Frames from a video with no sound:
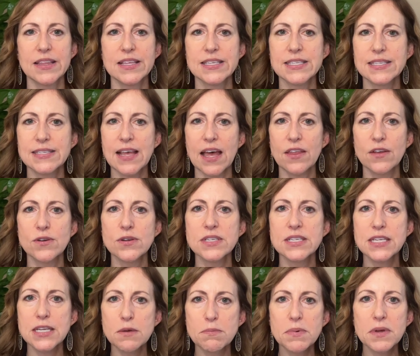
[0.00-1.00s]
the seller
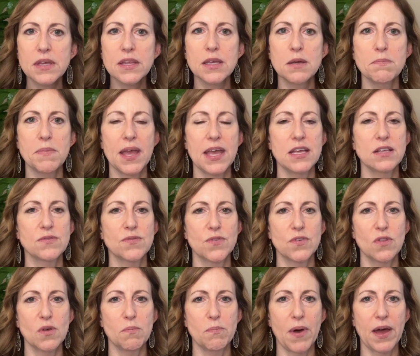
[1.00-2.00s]
typically pays for
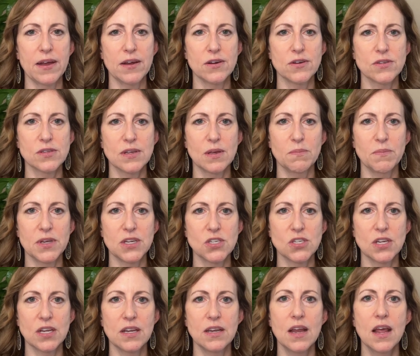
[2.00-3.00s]
the buyer's
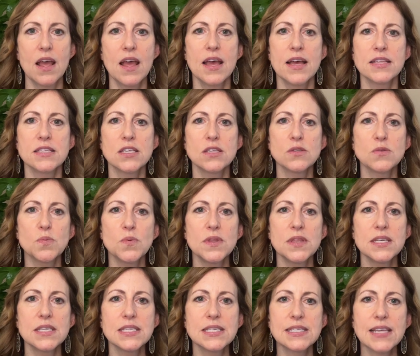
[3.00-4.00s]
commission, since when
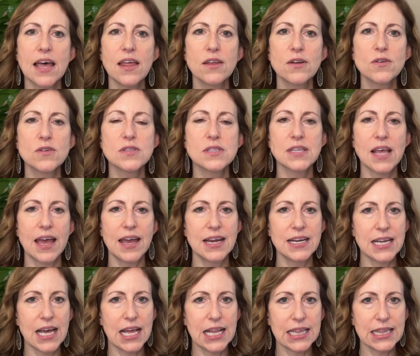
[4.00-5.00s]
the seller
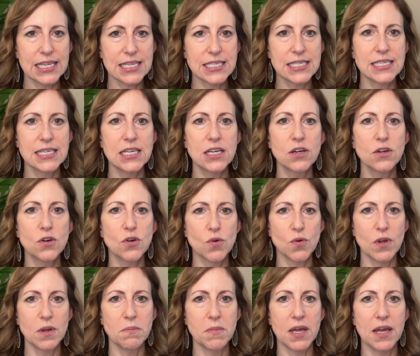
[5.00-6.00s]
signed a listing
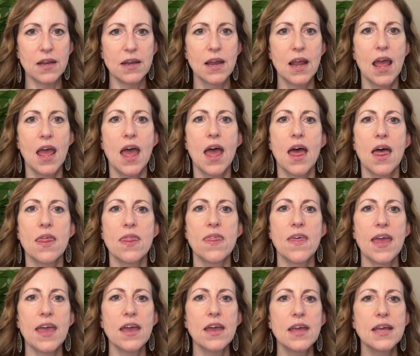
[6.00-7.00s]
agreement,
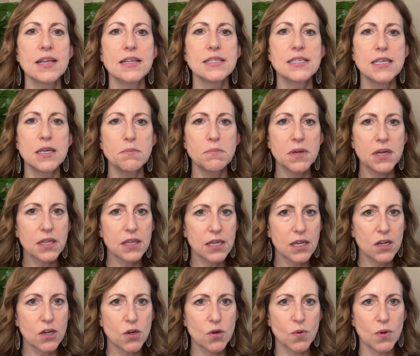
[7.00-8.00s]
they
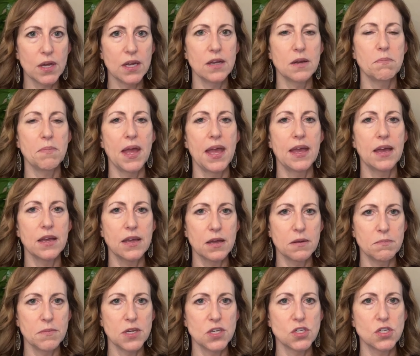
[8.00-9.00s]
typically agree to pay a
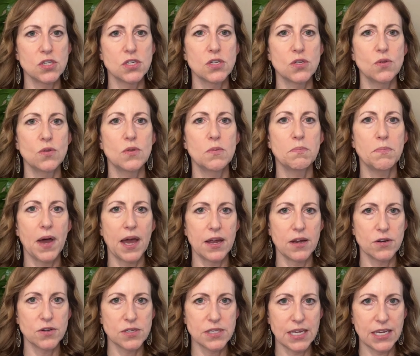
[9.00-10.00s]
commission to the
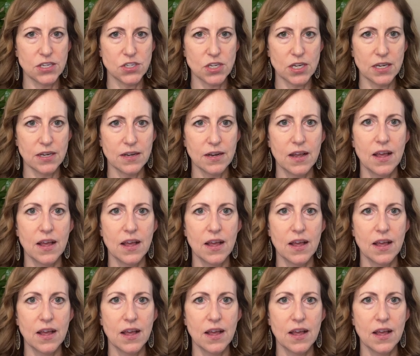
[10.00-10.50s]
buyer's agent.